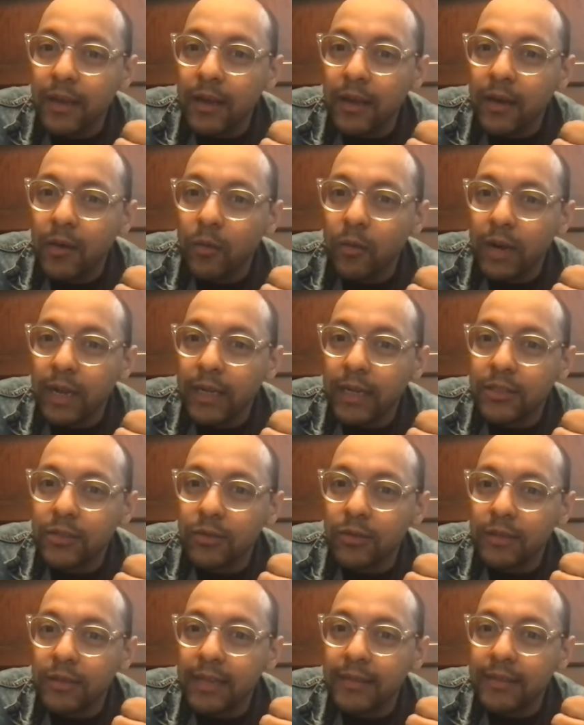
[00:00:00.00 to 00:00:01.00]
What I
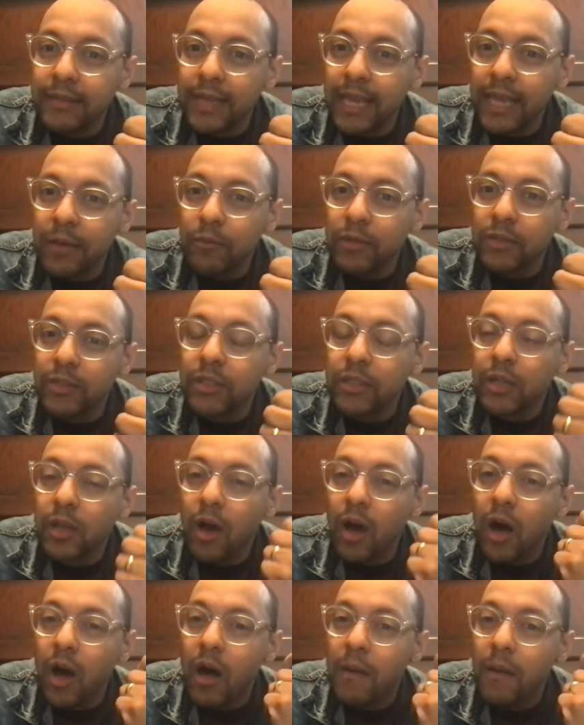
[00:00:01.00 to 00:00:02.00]
saw on that day was
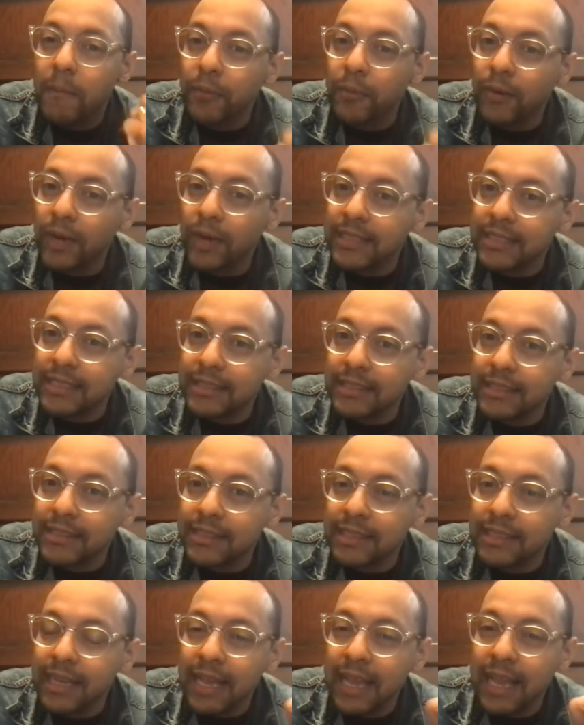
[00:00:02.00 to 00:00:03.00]
calm
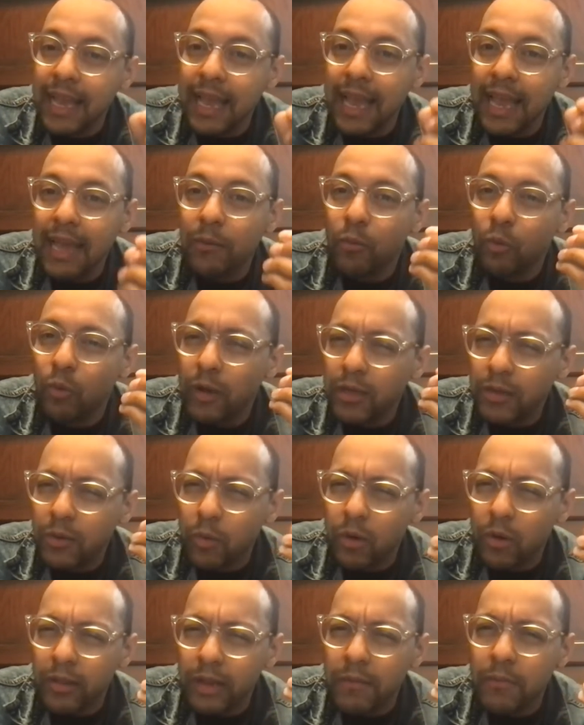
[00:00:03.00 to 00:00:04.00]
presence. And what
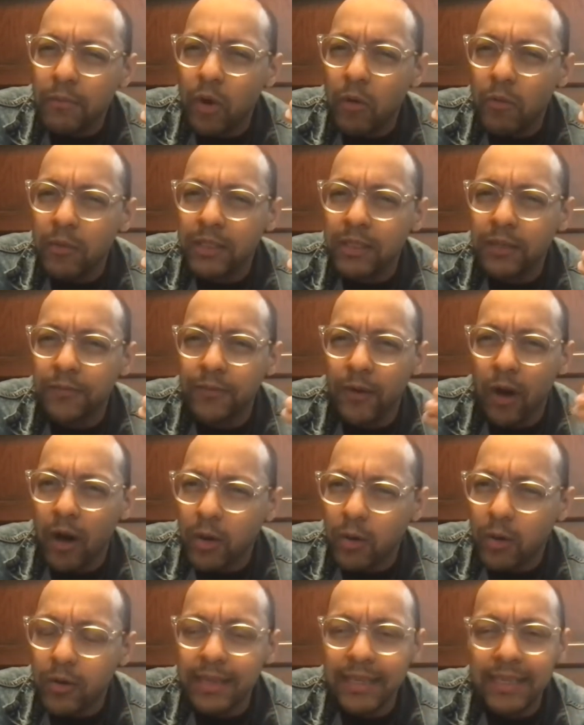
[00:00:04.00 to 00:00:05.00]
were there moments of
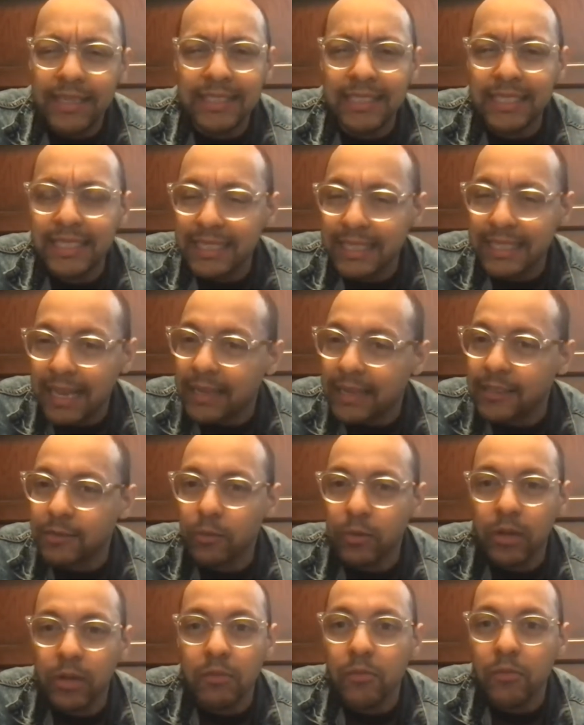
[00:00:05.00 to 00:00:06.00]
awkwardness? Yes.
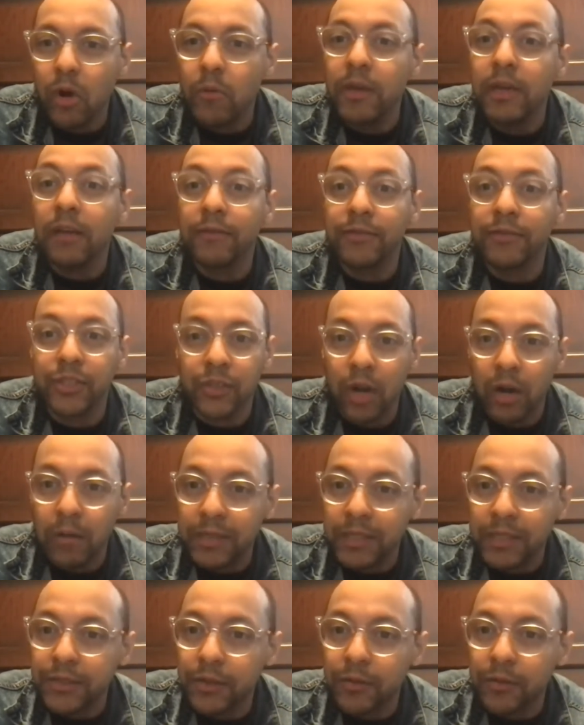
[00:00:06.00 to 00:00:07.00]
Were there a moment of
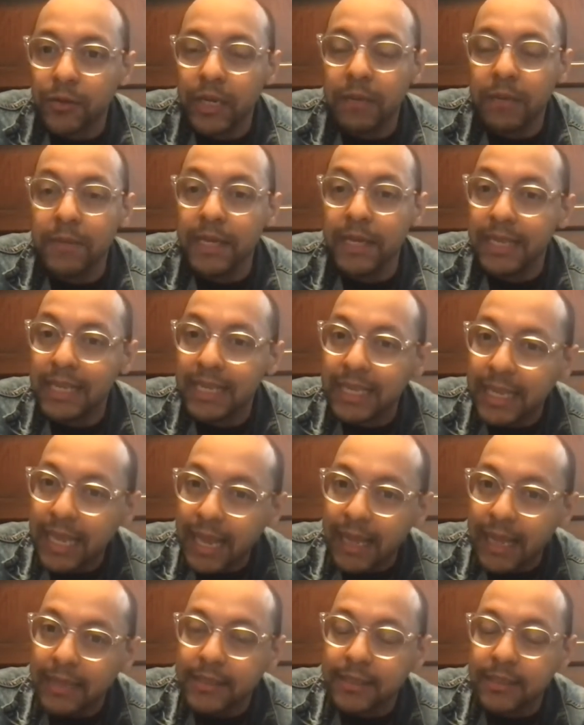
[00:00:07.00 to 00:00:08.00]
sharp disagreement?
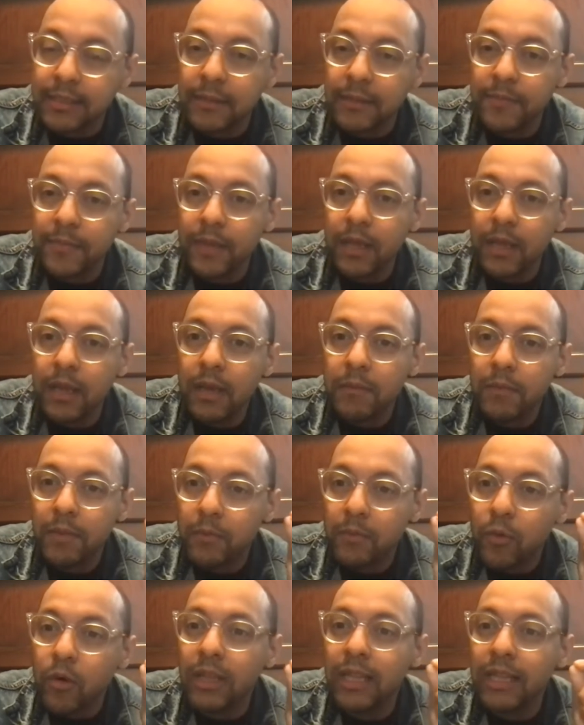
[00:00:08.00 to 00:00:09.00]
Yes. But
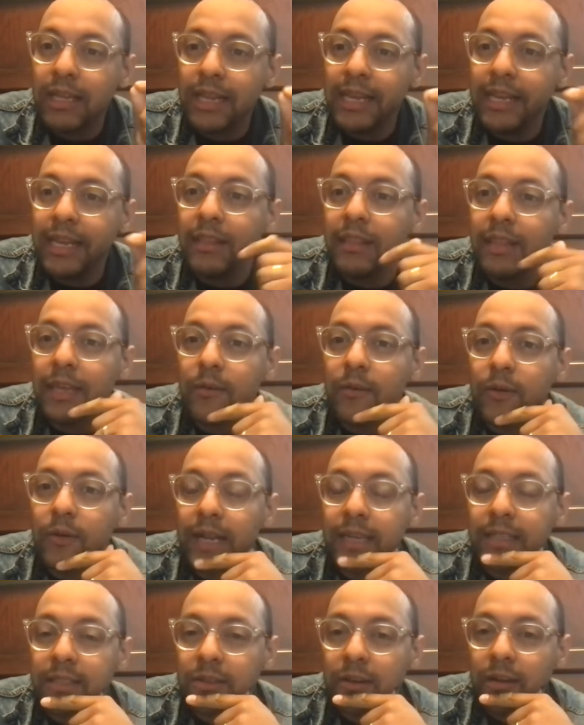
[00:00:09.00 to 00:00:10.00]
more than anything, what
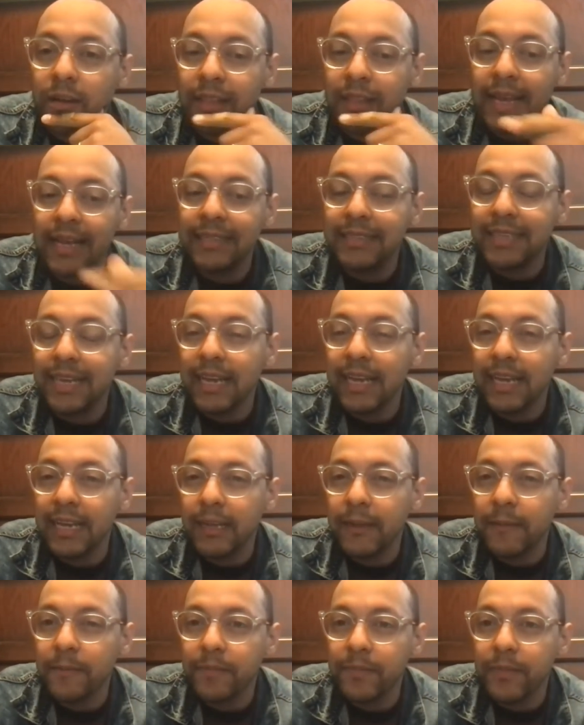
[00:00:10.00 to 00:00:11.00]
I saw that
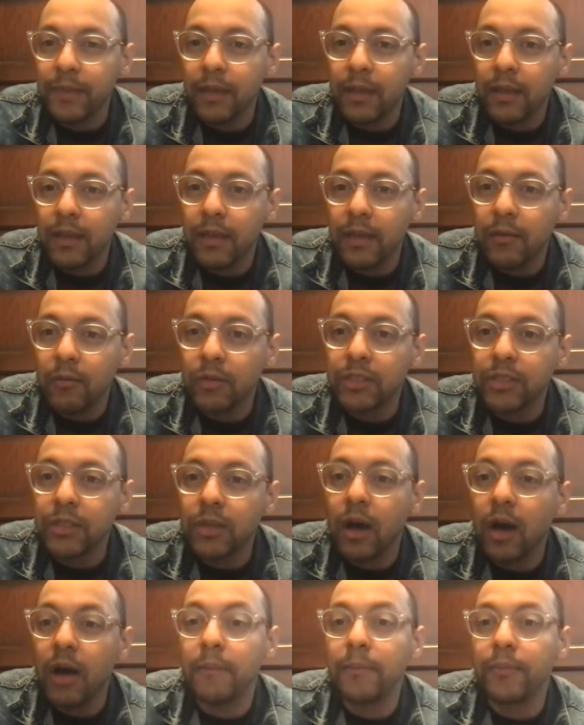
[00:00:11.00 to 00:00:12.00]
day was
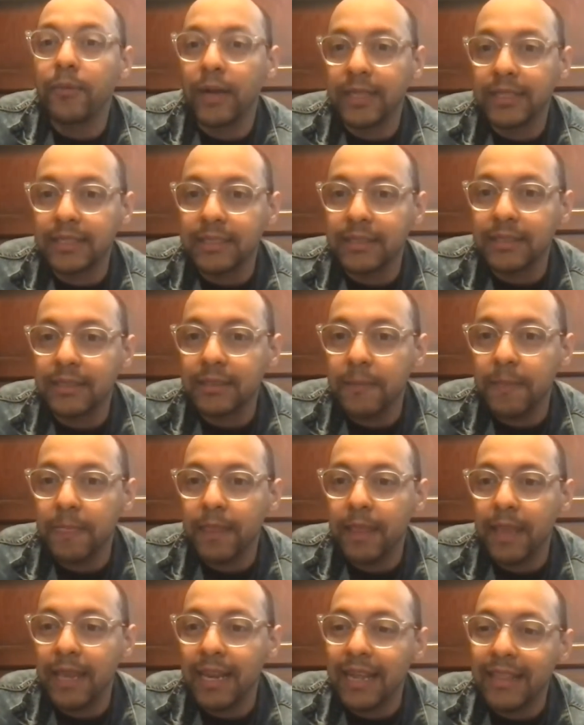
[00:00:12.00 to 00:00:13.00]
calm presence.
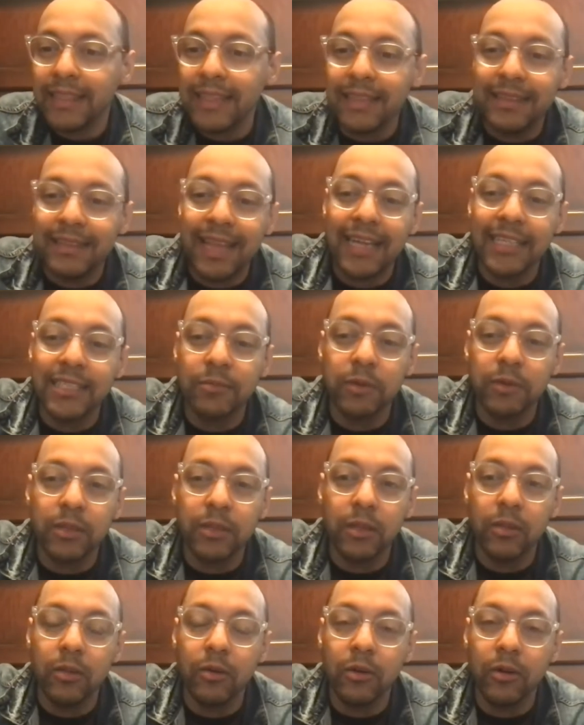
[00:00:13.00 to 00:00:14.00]
And I think that's what
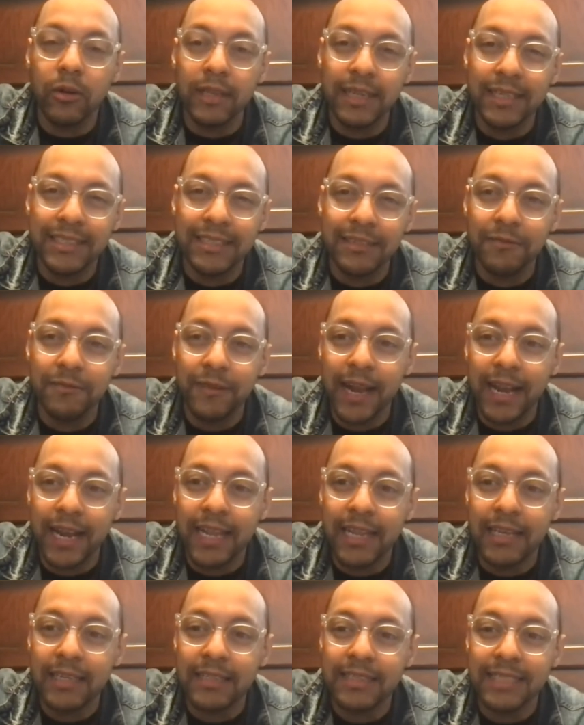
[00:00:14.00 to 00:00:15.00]
the Lord is
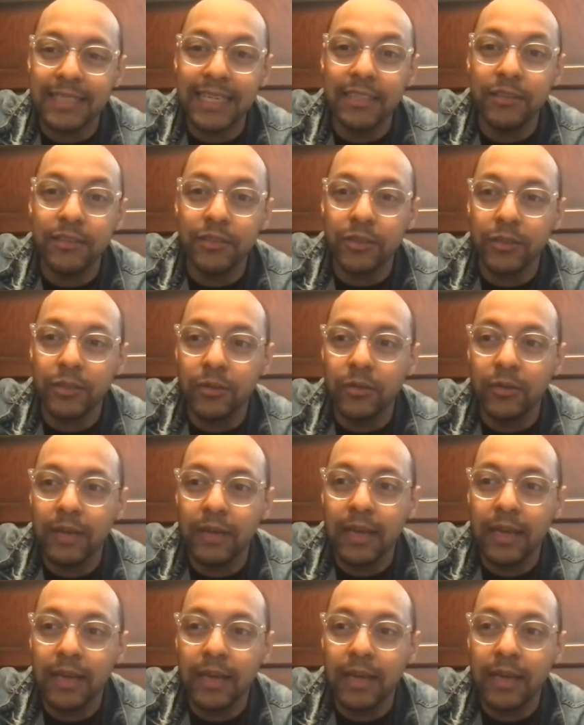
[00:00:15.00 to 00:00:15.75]
inviting us into